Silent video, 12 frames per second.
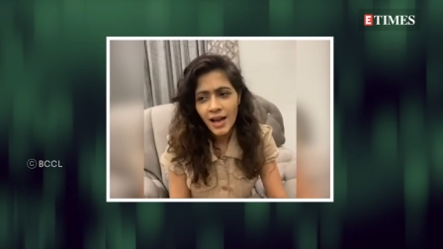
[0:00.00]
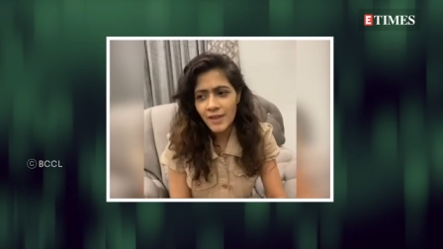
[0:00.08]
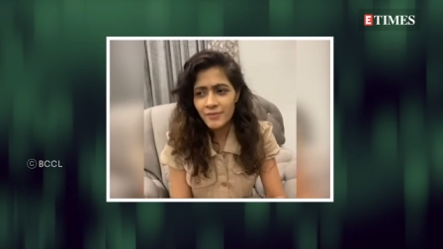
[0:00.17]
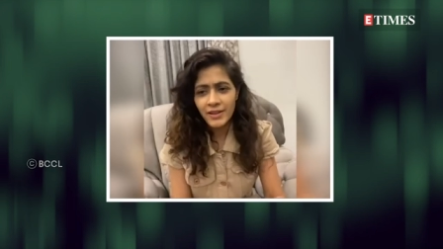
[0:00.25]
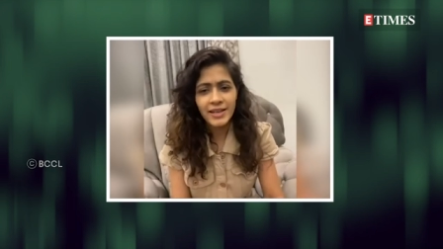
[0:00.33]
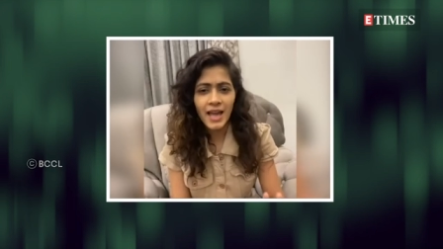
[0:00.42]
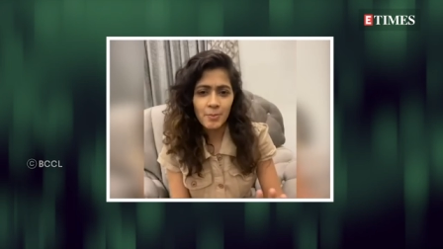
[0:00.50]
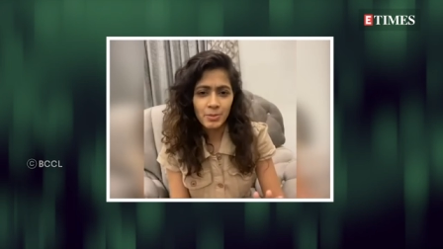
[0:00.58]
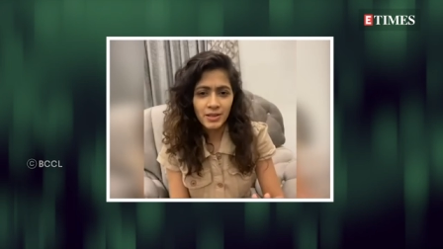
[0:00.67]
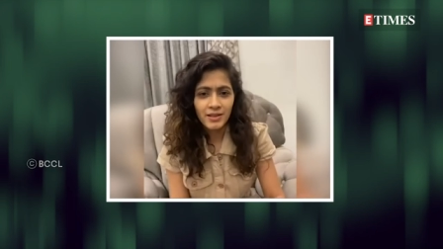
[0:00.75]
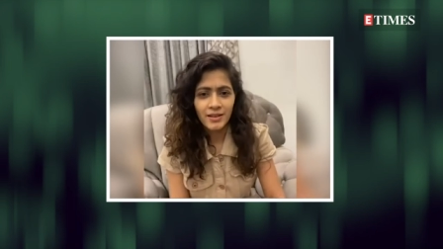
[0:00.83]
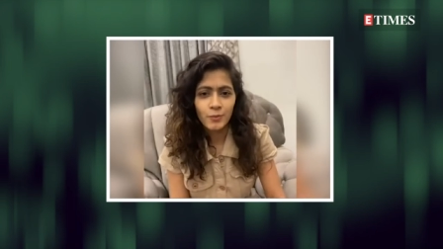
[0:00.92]
I'm very
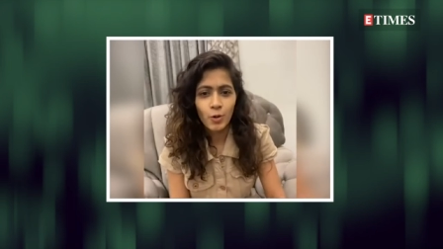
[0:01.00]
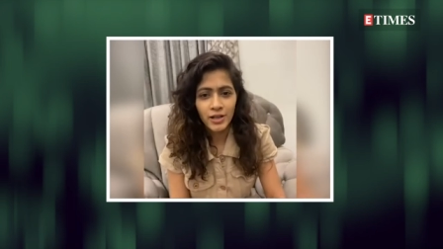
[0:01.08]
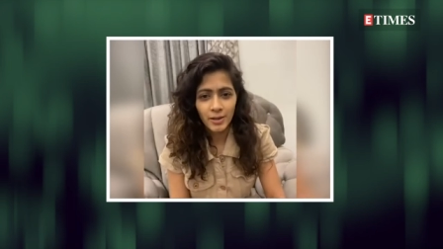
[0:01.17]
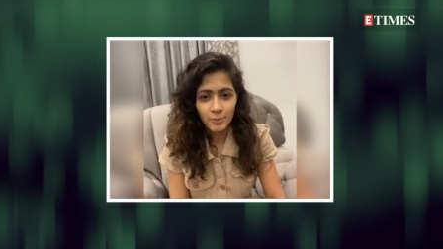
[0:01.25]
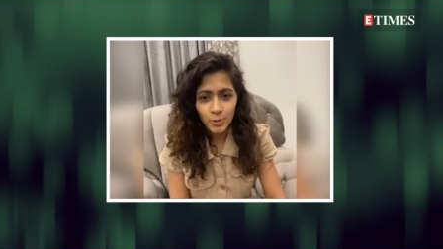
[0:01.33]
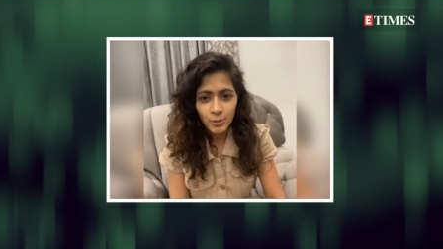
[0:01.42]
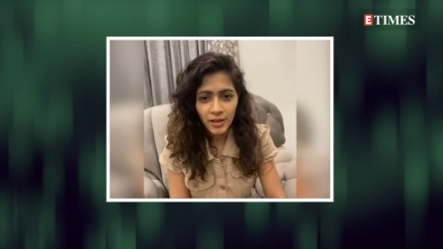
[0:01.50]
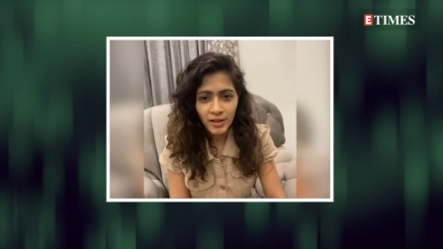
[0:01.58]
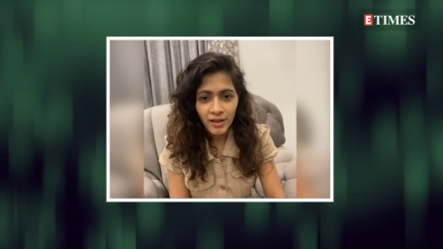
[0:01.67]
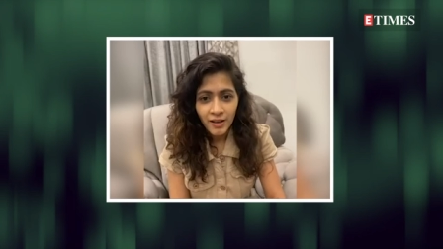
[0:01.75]
happy in what I'm doing.